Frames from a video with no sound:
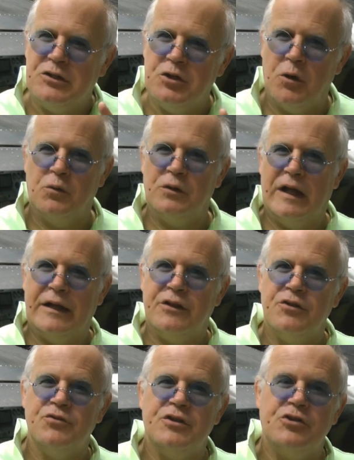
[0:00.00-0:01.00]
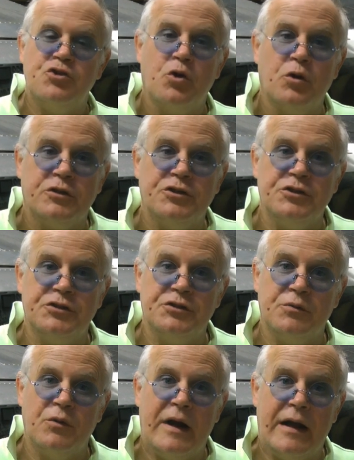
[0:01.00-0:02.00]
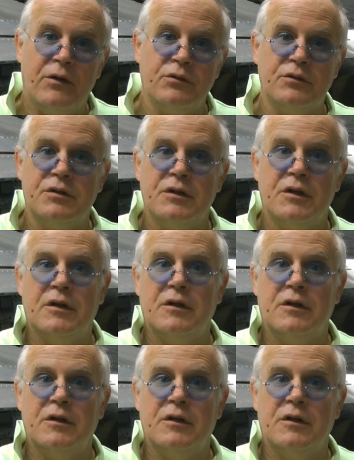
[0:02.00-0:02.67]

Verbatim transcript: don't like using torches around